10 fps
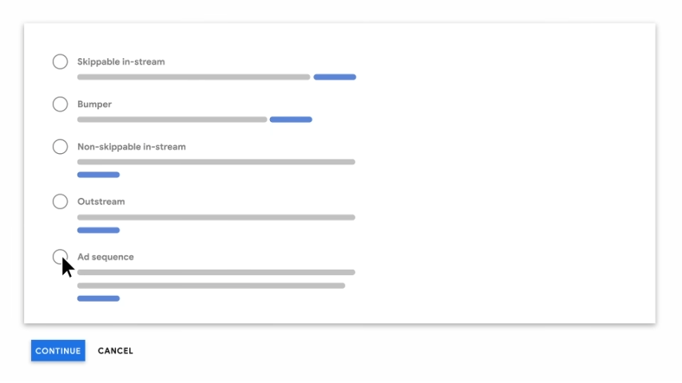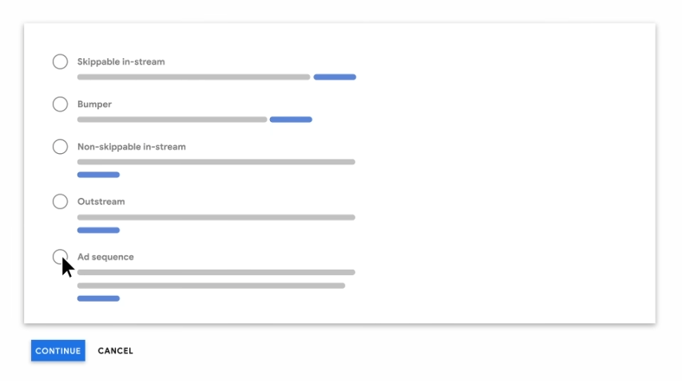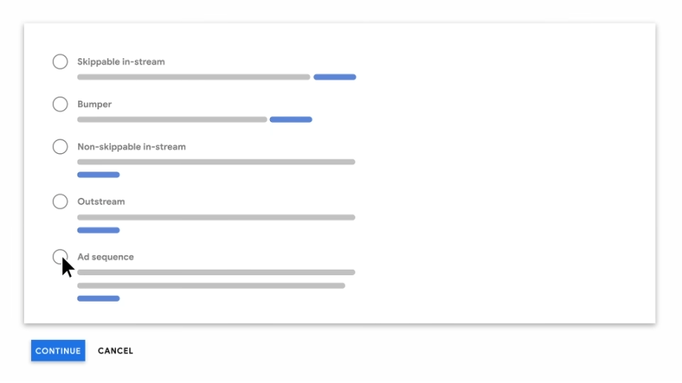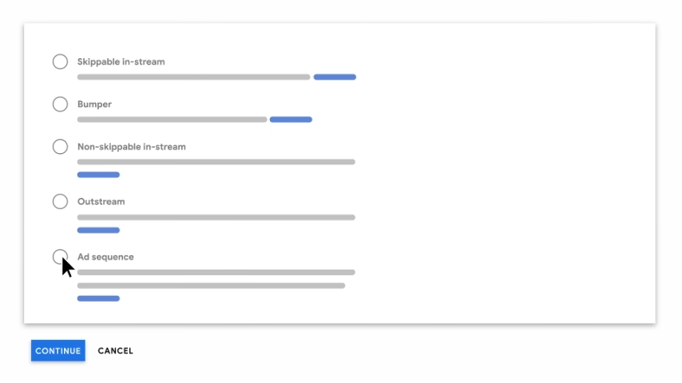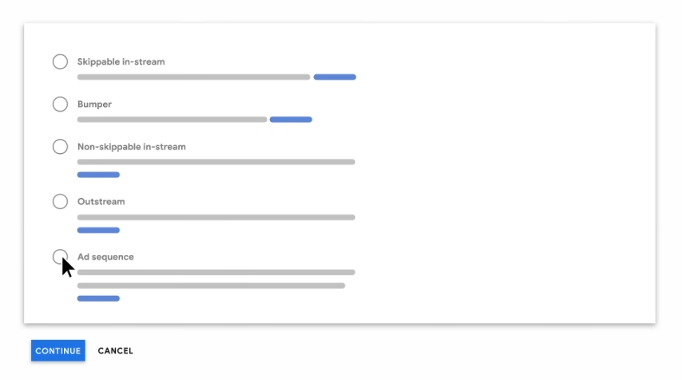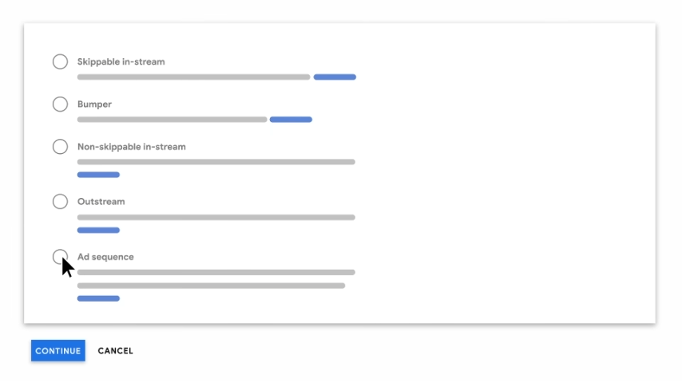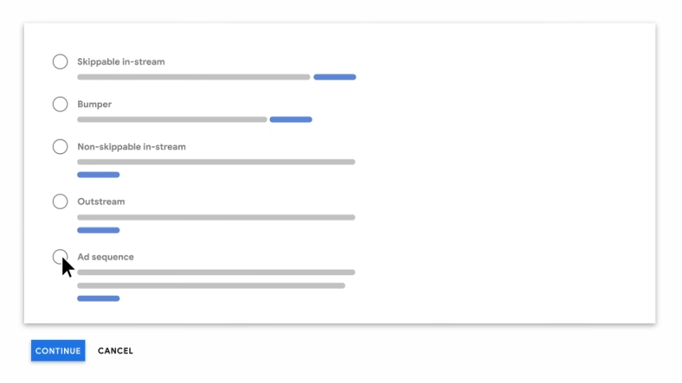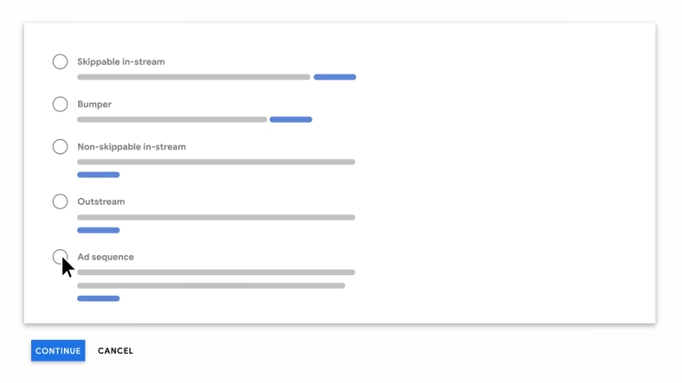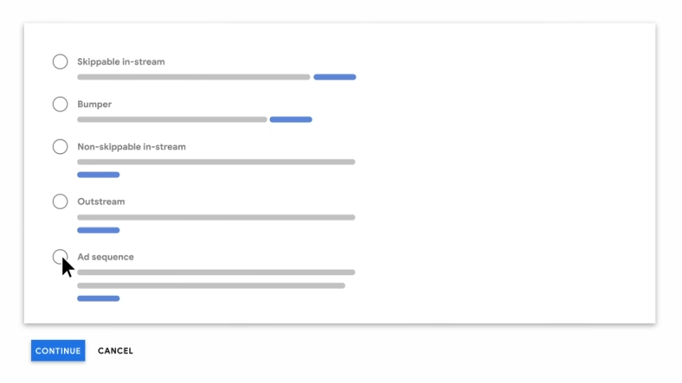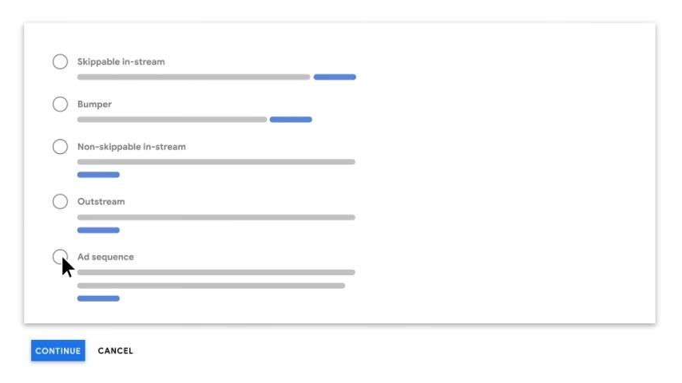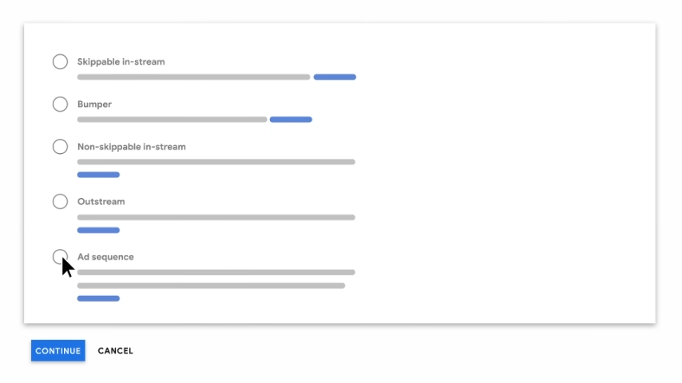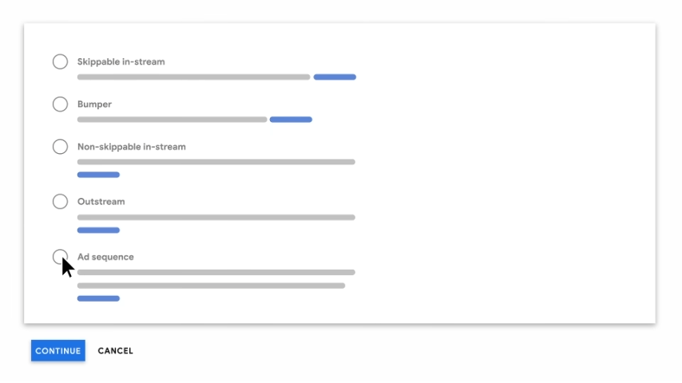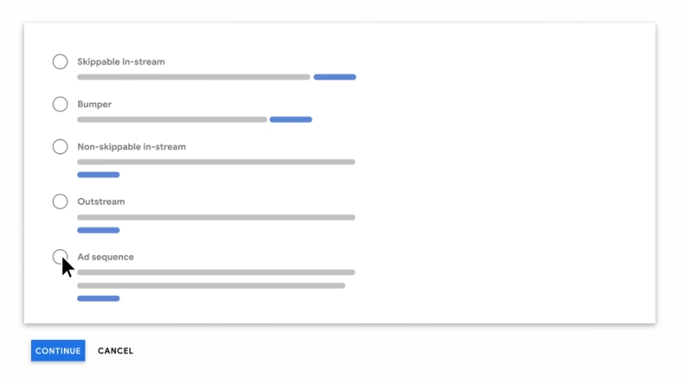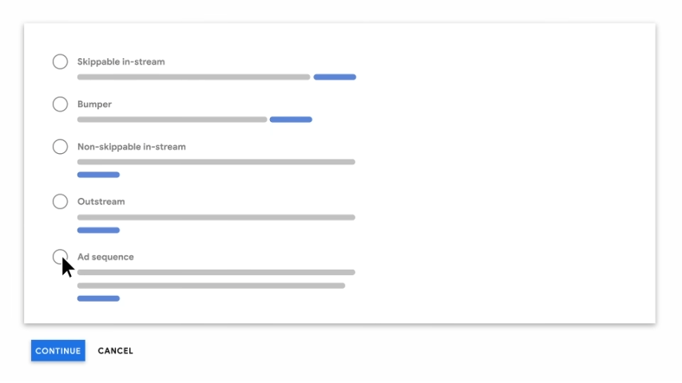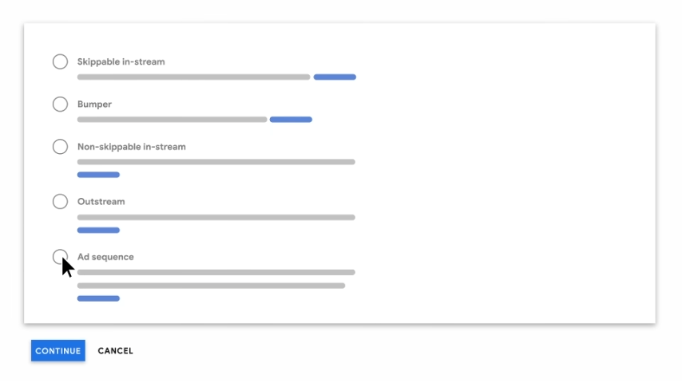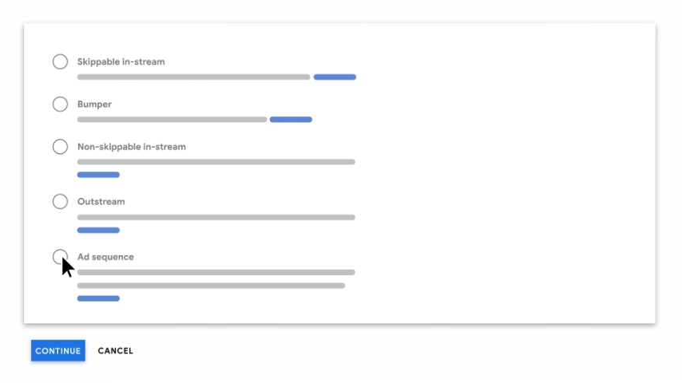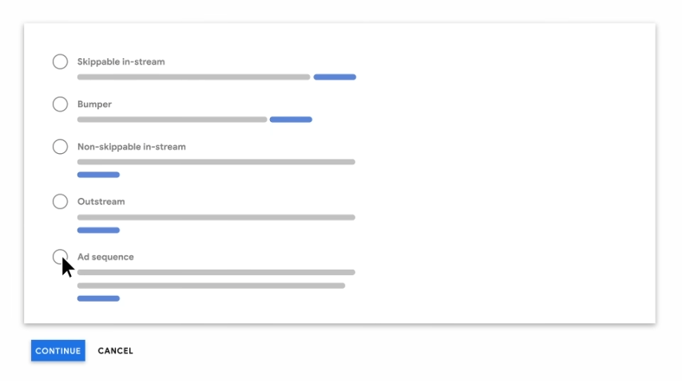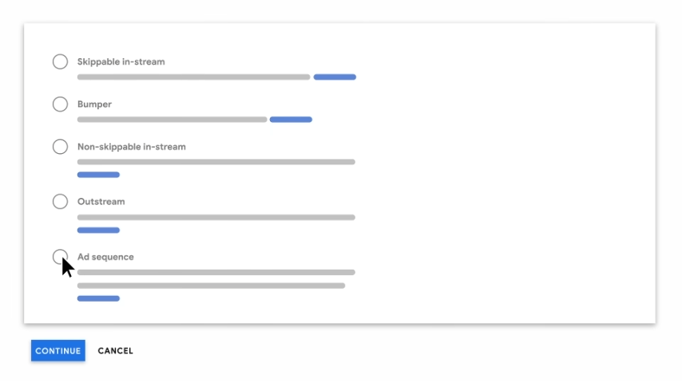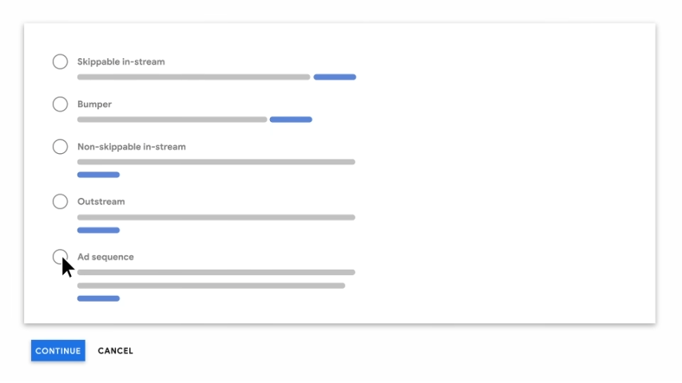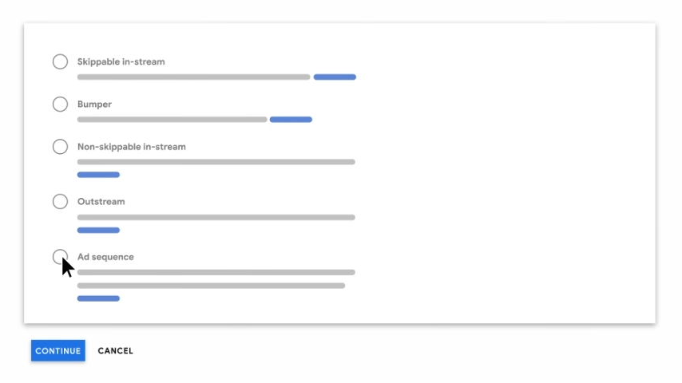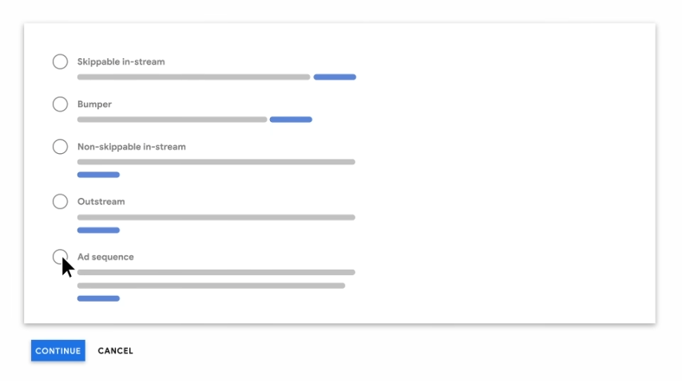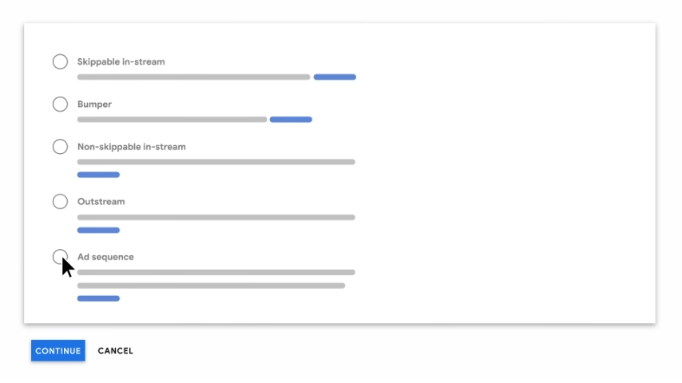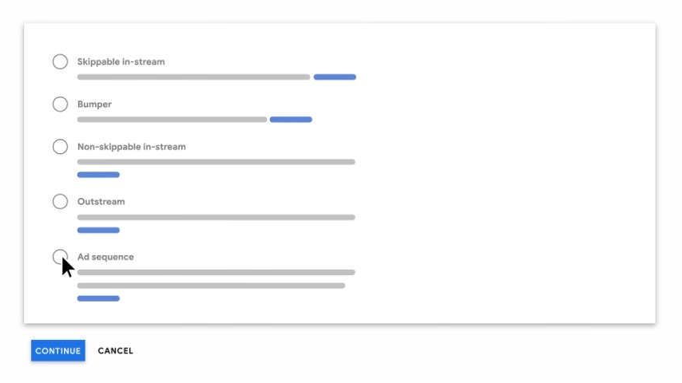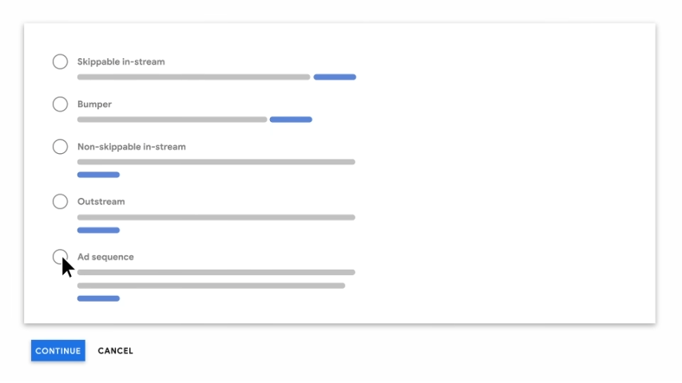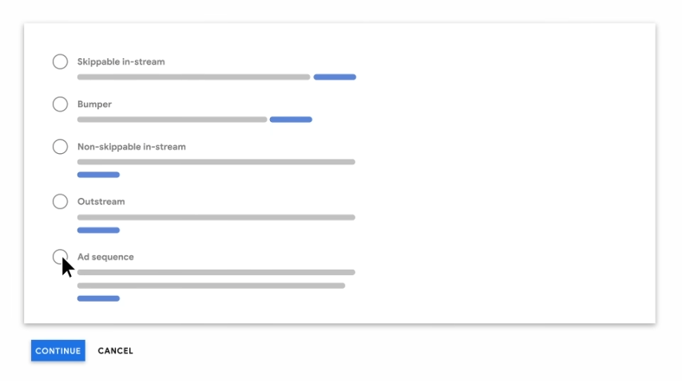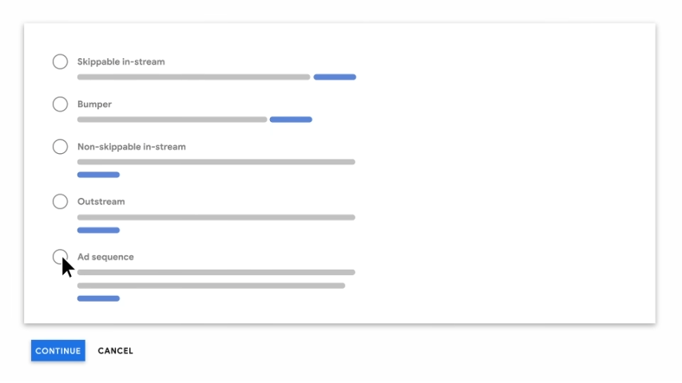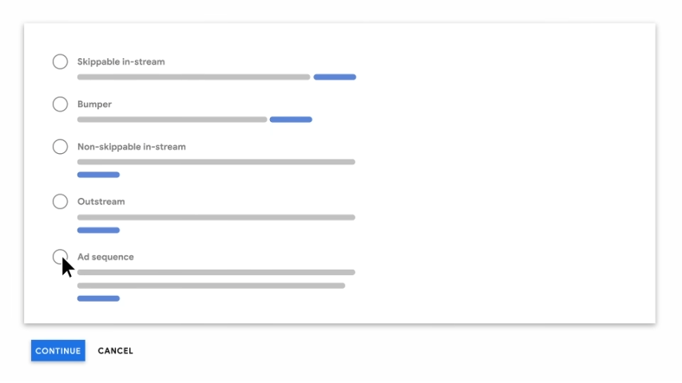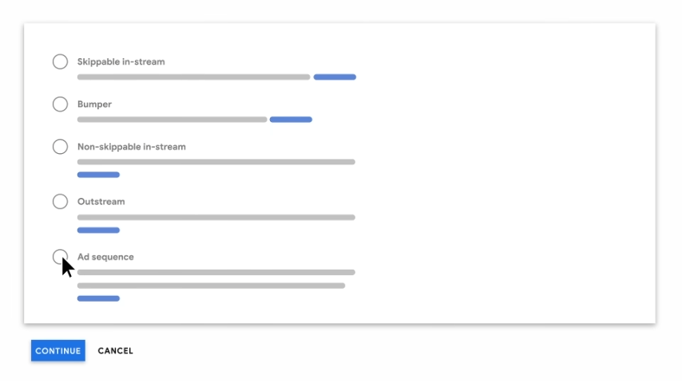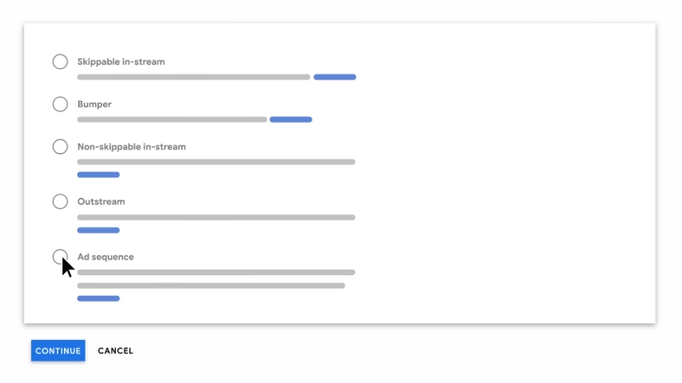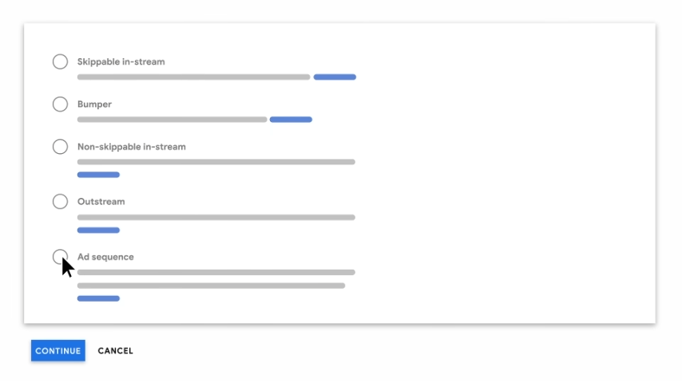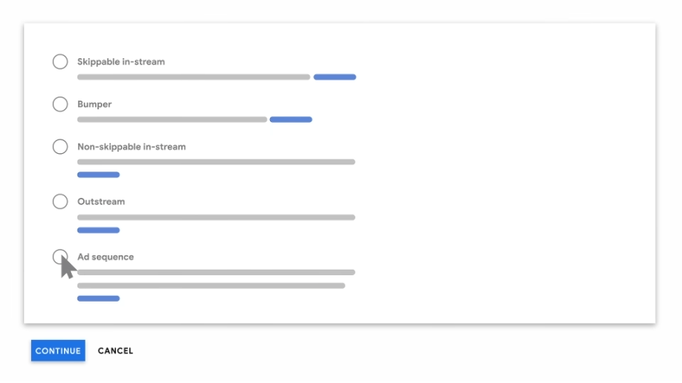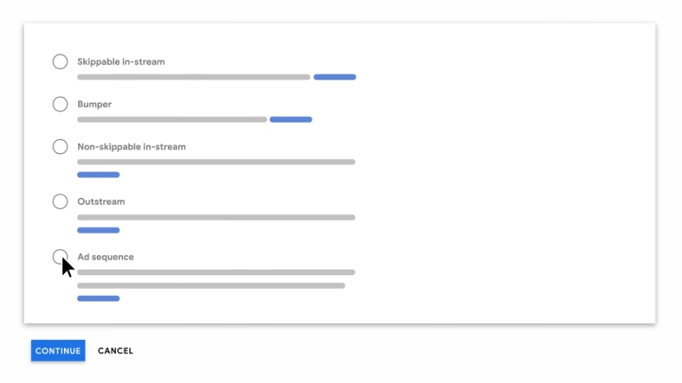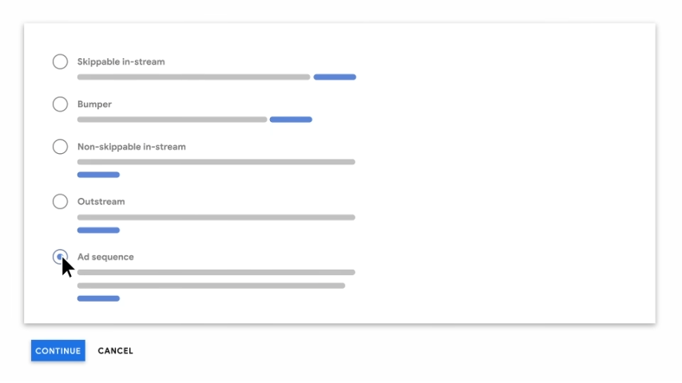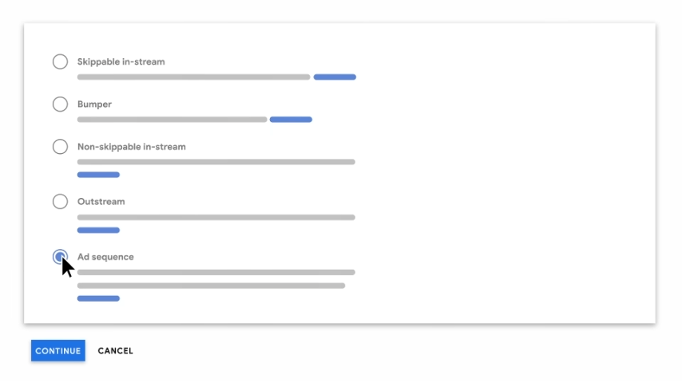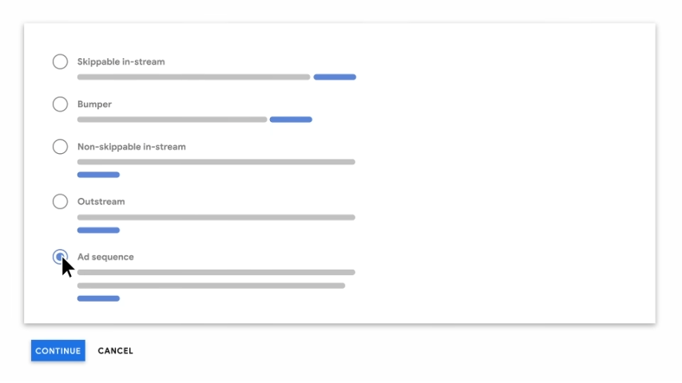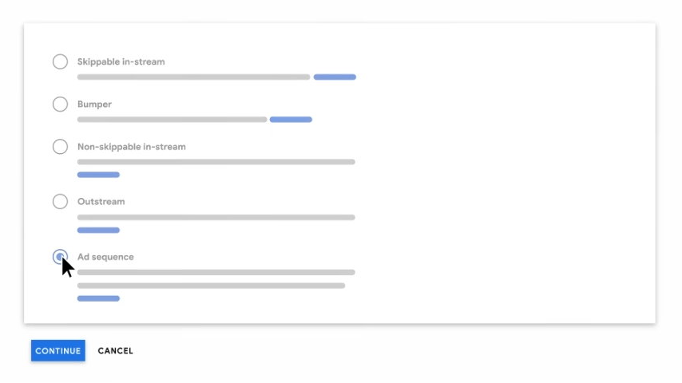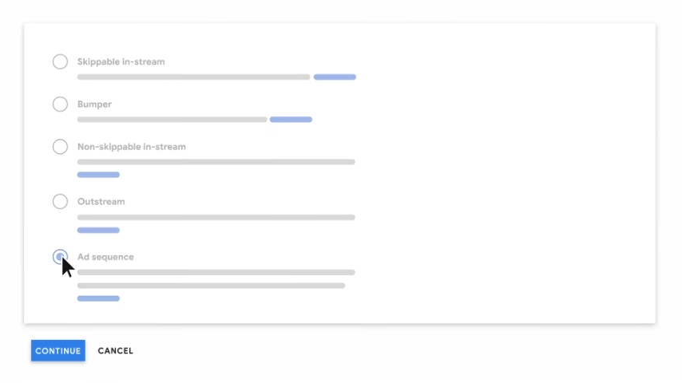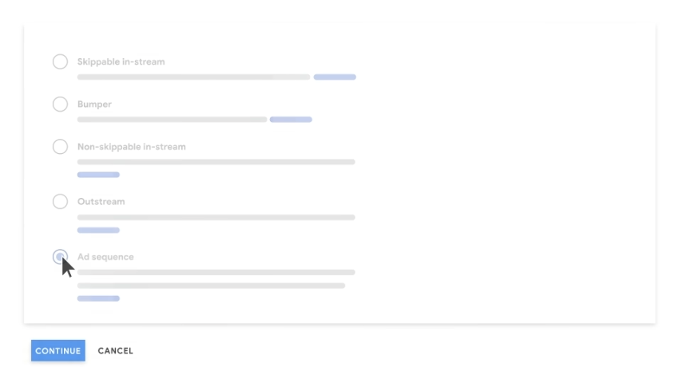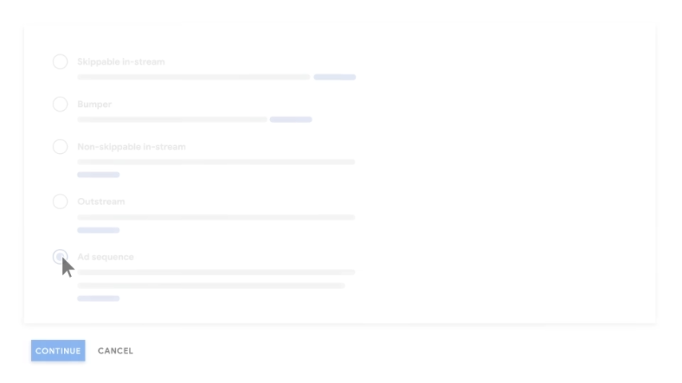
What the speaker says: [unreadable: no face in view]